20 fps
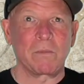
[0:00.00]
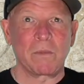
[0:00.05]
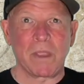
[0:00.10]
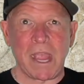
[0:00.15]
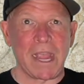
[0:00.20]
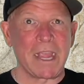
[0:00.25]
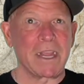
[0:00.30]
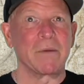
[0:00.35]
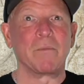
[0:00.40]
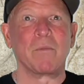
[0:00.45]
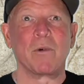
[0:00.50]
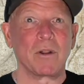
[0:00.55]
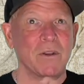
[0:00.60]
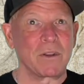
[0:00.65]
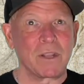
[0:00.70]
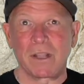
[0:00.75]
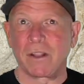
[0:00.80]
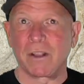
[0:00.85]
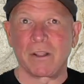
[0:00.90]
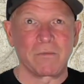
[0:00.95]
hate him one
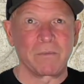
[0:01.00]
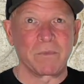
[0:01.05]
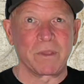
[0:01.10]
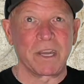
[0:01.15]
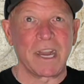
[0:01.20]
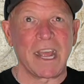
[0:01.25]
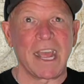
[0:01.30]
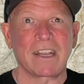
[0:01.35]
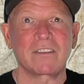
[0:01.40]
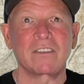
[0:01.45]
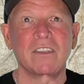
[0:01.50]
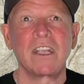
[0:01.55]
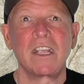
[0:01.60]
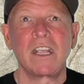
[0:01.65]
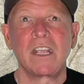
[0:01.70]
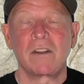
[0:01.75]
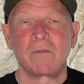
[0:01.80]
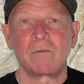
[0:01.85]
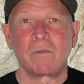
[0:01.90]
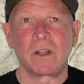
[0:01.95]
day, love him the next.
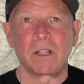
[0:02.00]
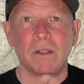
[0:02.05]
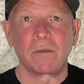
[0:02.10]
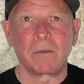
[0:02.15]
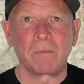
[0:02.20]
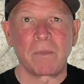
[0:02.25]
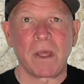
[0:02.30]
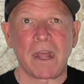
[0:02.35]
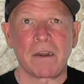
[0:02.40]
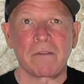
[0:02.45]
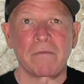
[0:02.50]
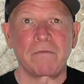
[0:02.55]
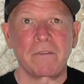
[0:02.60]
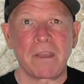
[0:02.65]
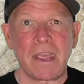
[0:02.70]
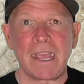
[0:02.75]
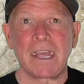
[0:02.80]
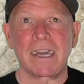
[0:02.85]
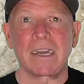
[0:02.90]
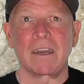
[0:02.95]
Really, I'm not a
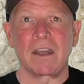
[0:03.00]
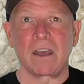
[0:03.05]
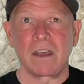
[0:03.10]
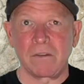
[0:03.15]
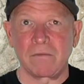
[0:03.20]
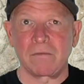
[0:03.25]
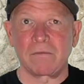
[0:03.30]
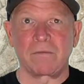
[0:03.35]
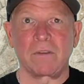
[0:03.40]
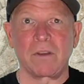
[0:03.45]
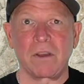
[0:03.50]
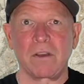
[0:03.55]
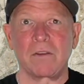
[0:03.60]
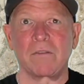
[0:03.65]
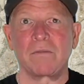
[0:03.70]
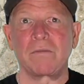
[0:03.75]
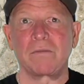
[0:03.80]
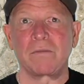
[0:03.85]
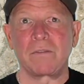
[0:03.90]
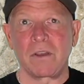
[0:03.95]
fan of
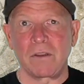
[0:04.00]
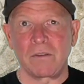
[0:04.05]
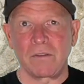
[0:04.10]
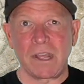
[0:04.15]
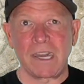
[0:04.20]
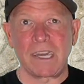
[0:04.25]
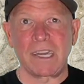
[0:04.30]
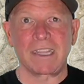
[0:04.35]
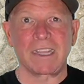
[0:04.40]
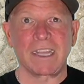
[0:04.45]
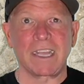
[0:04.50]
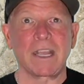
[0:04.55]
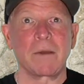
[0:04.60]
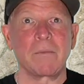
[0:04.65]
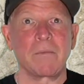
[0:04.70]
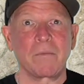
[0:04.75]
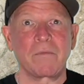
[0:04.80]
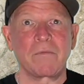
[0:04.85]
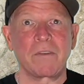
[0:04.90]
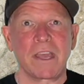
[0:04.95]
anything.
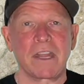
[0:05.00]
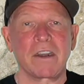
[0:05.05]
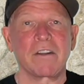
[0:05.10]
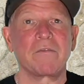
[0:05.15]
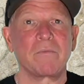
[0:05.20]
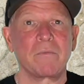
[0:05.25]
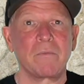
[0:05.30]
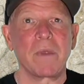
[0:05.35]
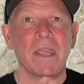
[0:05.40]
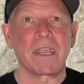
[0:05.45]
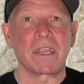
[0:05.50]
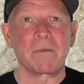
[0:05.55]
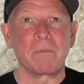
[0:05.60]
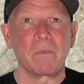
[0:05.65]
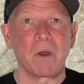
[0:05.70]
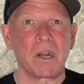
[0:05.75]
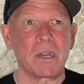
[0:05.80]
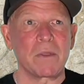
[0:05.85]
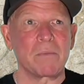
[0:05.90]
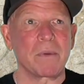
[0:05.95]
I'm a fan of making
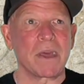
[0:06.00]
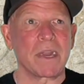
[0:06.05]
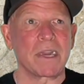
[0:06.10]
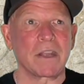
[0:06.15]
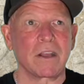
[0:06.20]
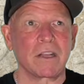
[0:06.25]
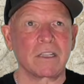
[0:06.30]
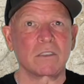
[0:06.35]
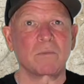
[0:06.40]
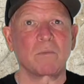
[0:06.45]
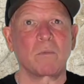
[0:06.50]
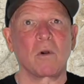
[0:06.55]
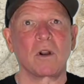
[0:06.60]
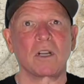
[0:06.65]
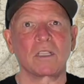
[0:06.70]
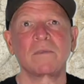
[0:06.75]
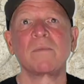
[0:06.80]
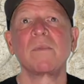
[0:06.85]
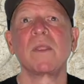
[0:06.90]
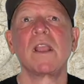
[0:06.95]
money betting on
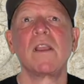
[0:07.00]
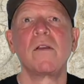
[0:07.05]
sports.